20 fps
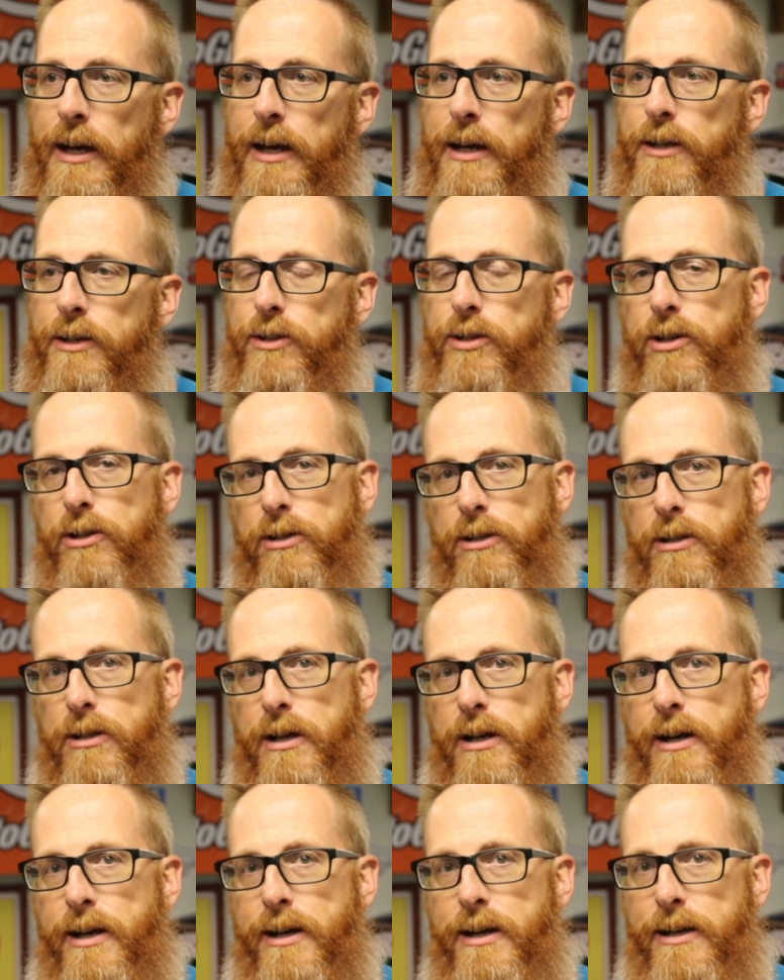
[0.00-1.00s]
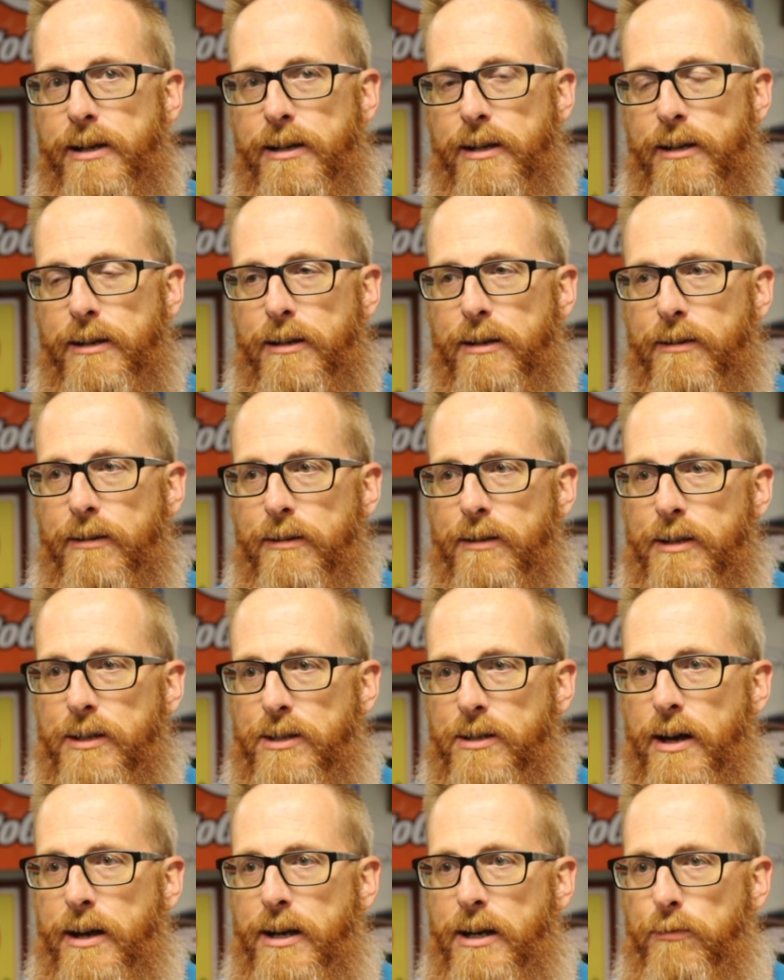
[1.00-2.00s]
until I
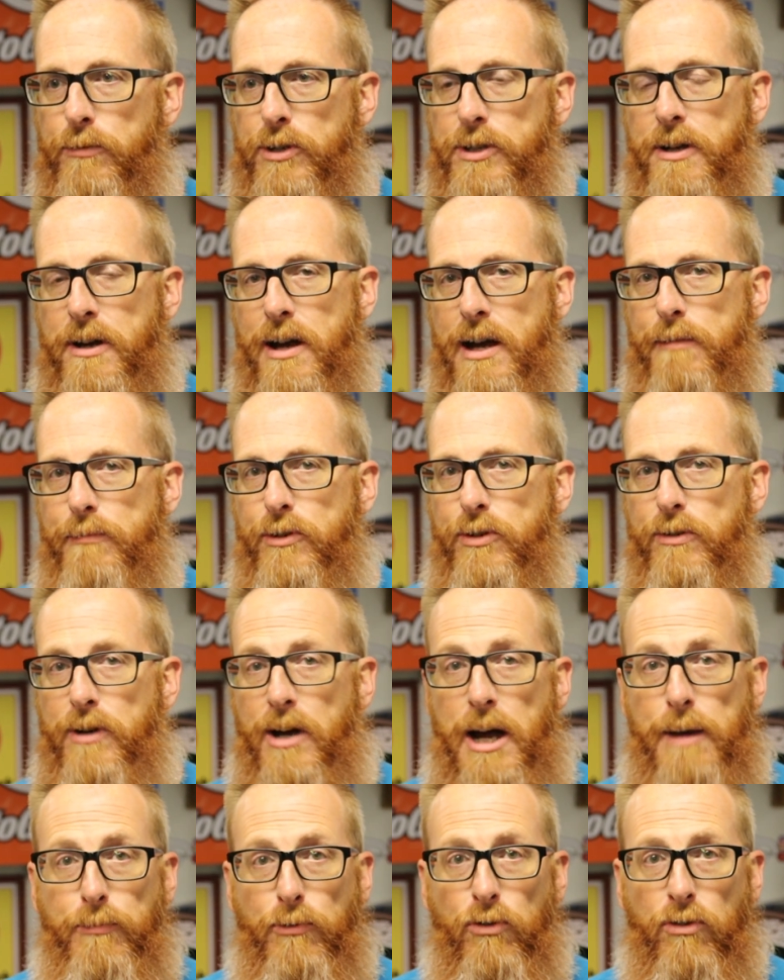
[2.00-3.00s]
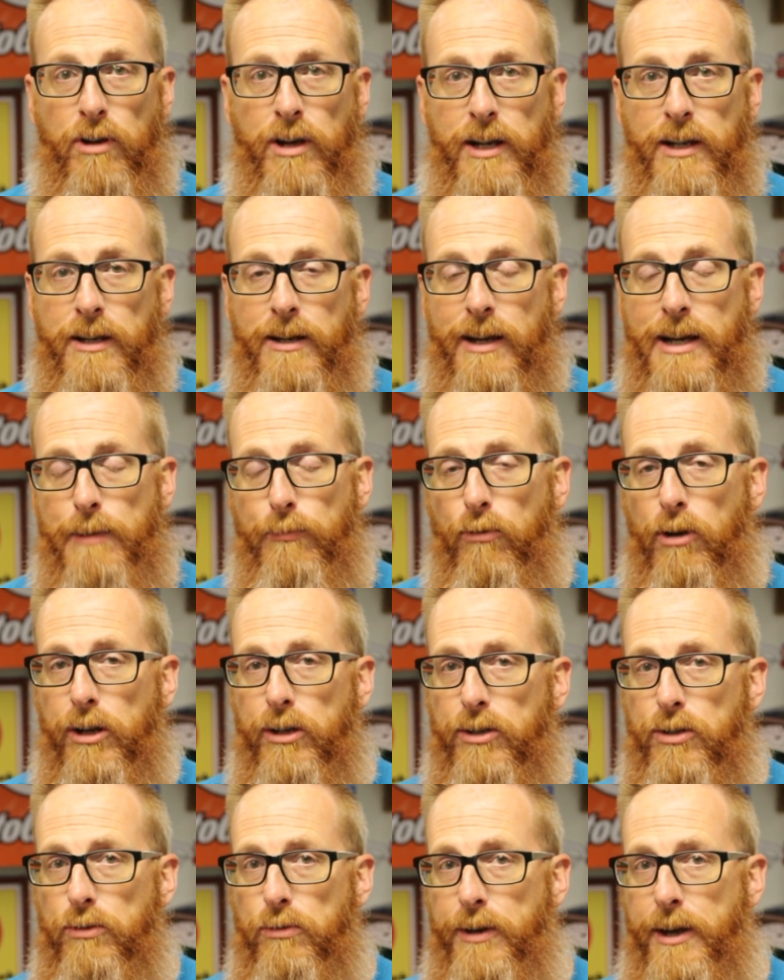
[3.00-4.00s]
decided it was time to upgrade, and I
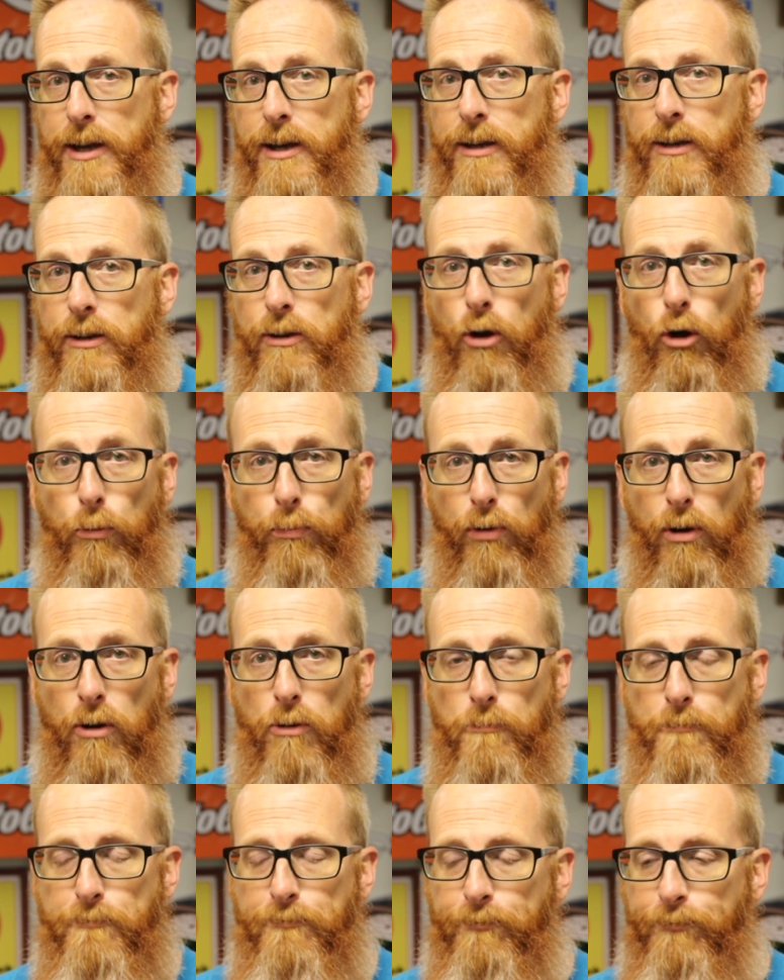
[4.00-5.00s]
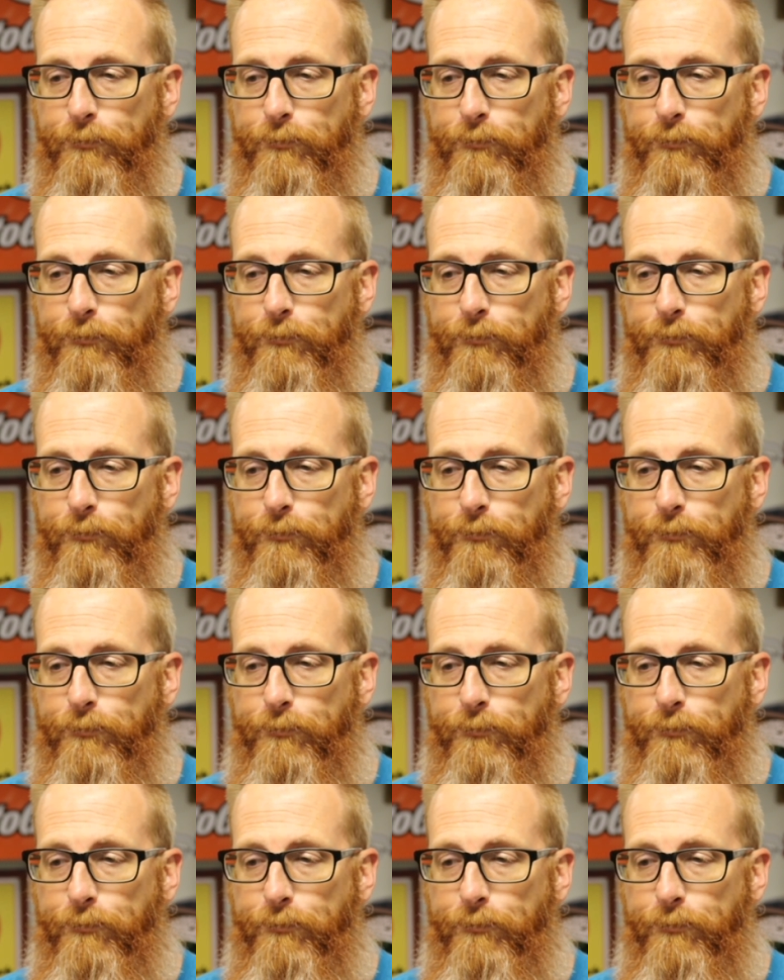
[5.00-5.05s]
upgraded to a GoPro.